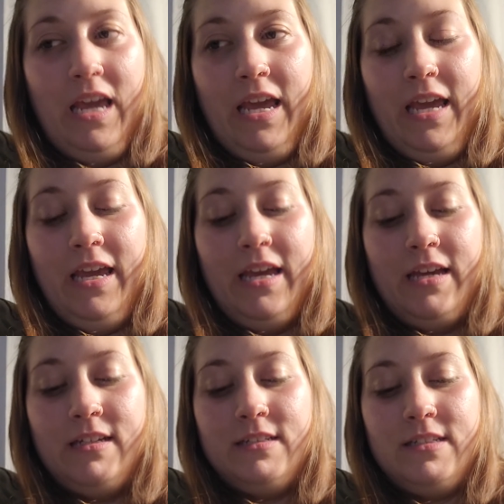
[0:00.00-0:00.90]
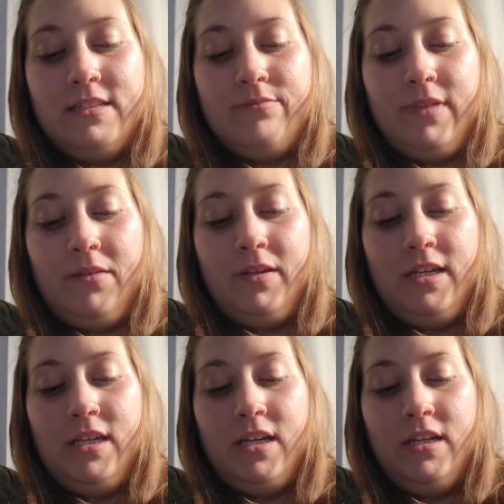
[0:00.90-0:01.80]
And
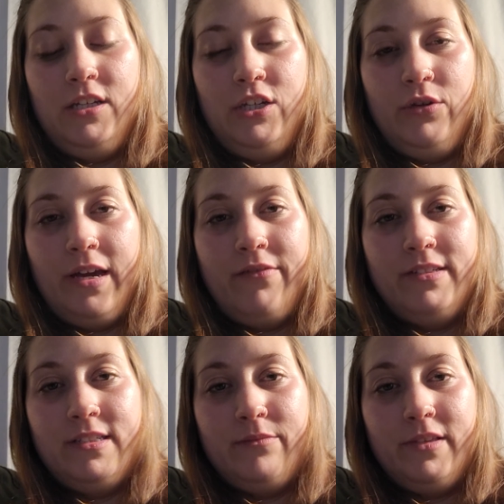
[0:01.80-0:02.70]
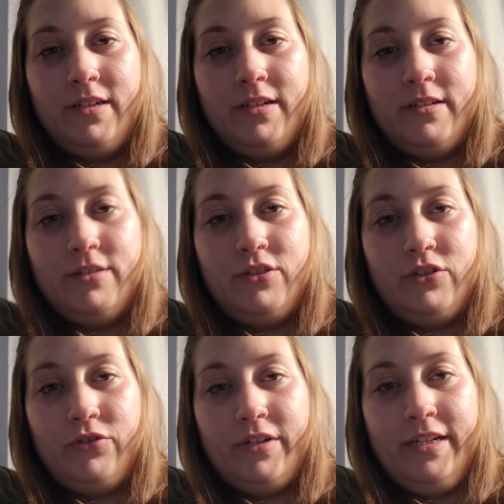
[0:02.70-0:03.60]
maybe you have a similar
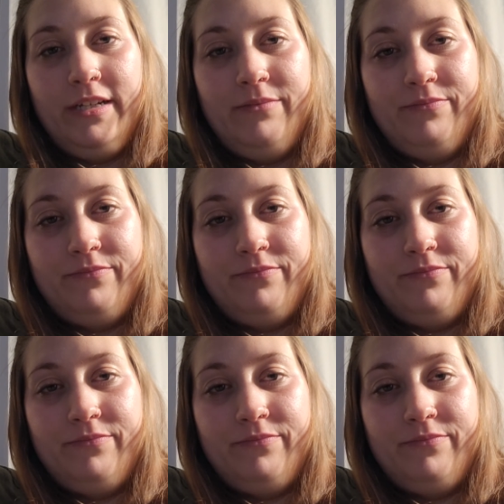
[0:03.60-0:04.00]
story.